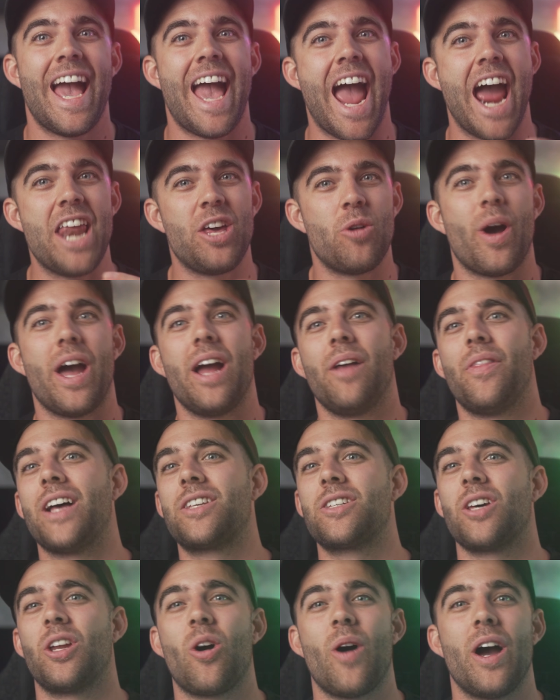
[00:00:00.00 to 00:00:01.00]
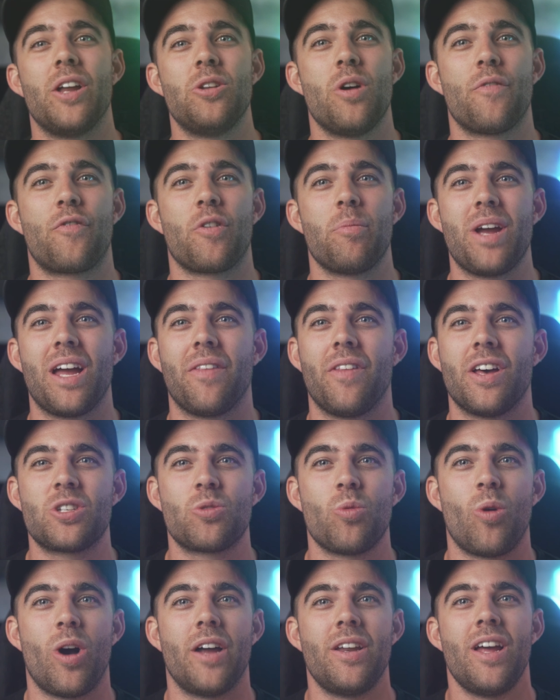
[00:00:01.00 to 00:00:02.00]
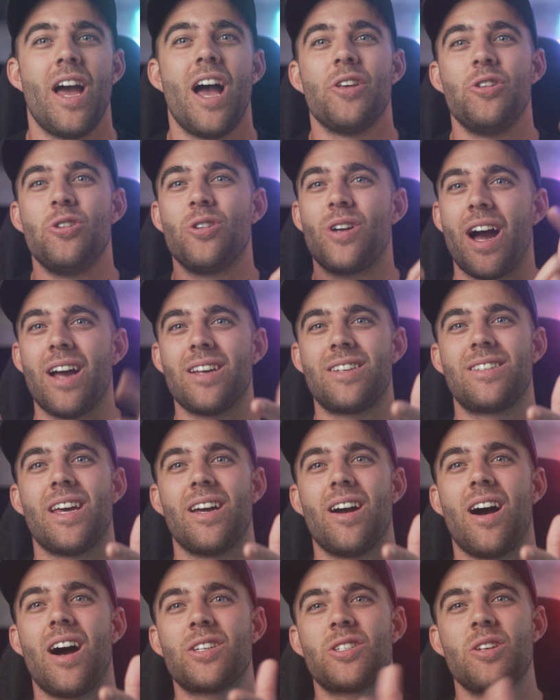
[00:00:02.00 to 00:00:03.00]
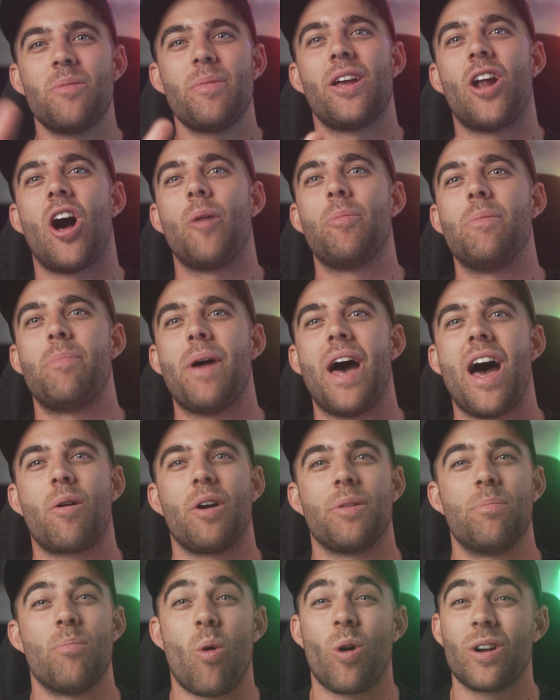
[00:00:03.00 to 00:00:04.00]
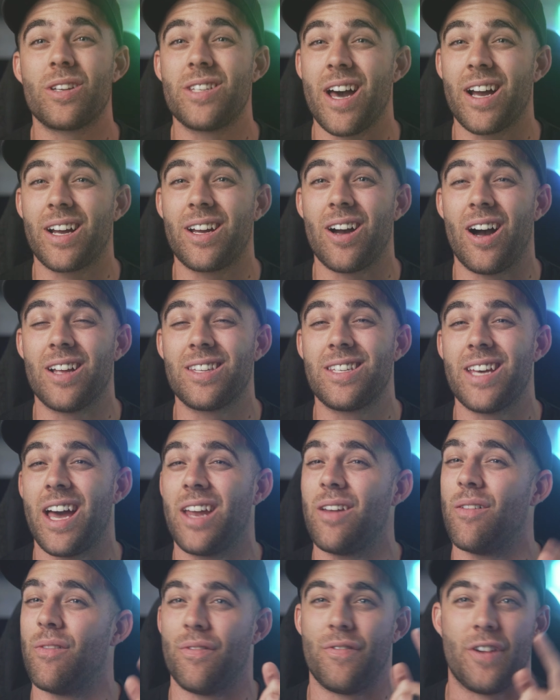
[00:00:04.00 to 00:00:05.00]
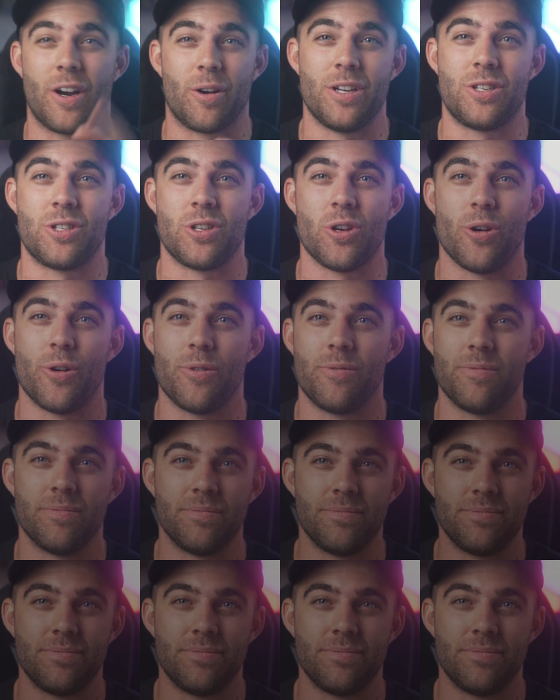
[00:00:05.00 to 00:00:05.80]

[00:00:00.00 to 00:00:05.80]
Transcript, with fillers: Anyway, that's gonna go ahead and do it for me in this one. You guys stay awesome, and I'll be back with more tech content very soon.